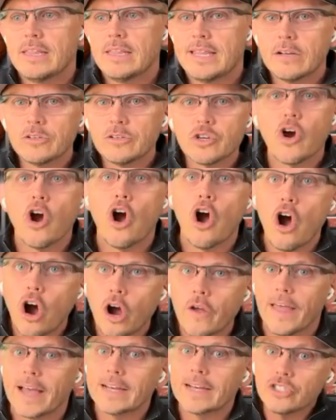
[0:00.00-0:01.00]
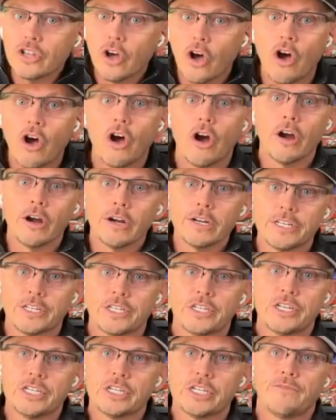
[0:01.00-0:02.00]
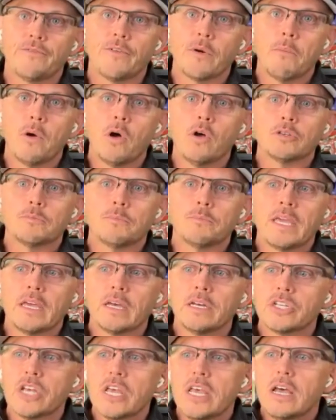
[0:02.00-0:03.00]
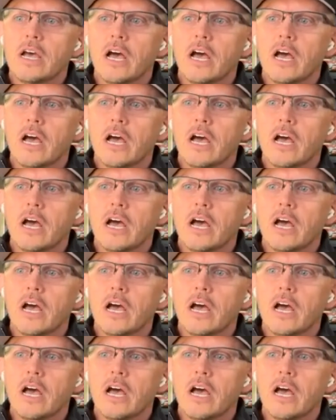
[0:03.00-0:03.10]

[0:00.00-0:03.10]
That's the hard decision for most because